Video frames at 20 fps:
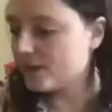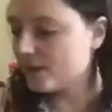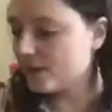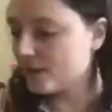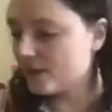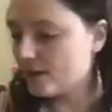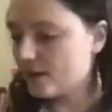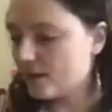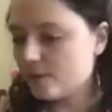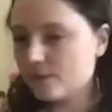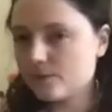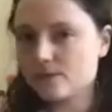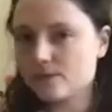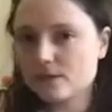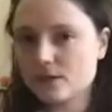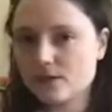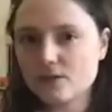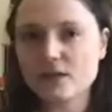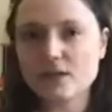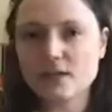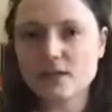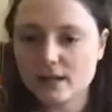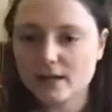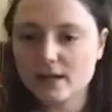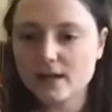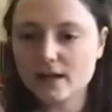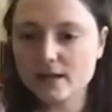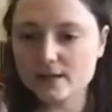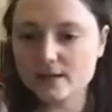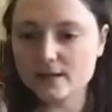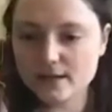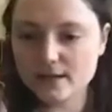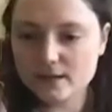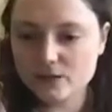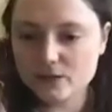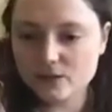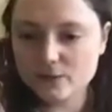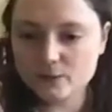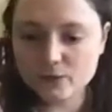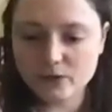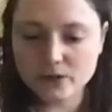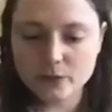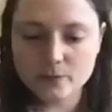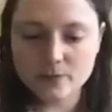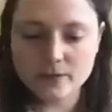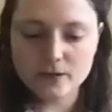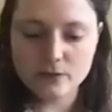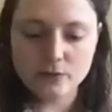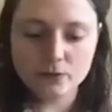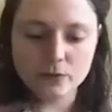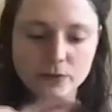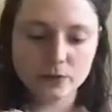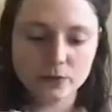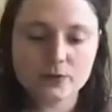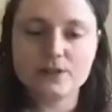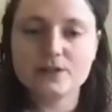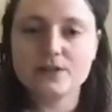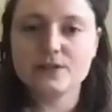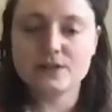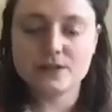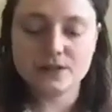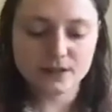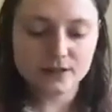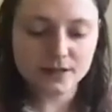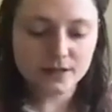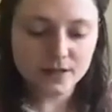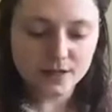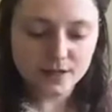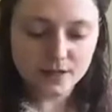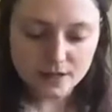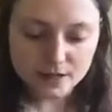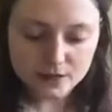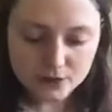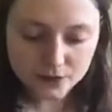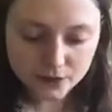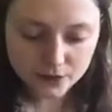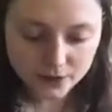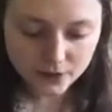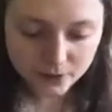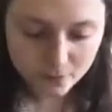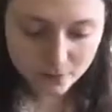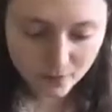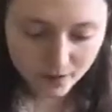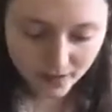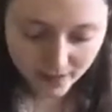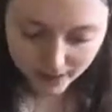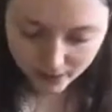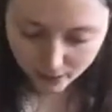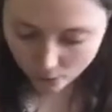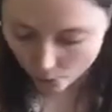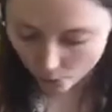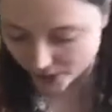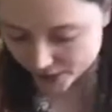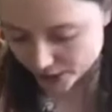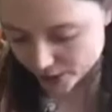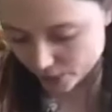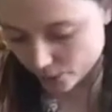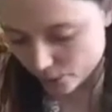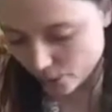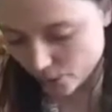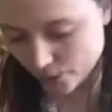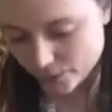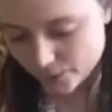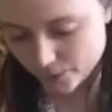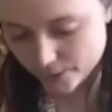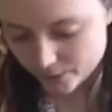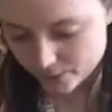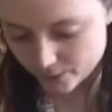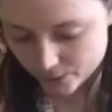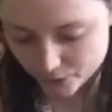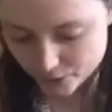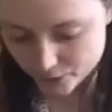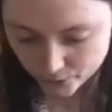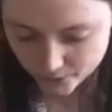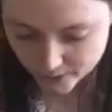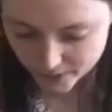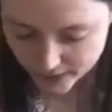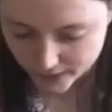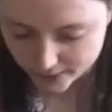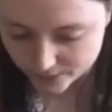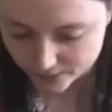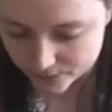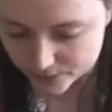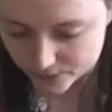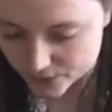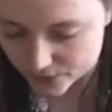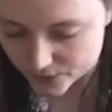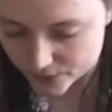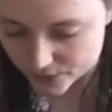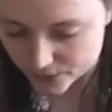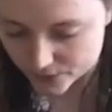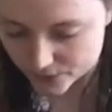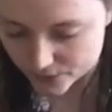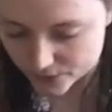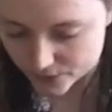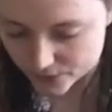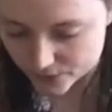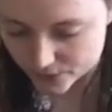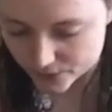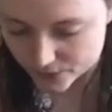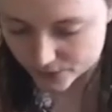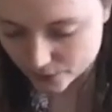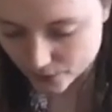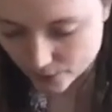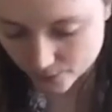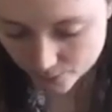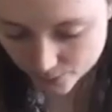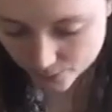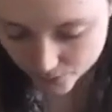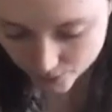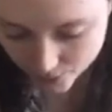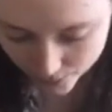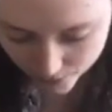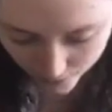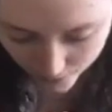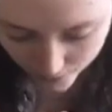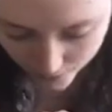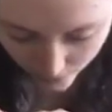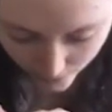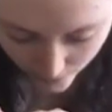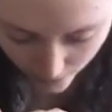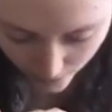um, I think I had said to bring a pen with you, it's easier. So you're gonna mark where you want them to be. So you're gonna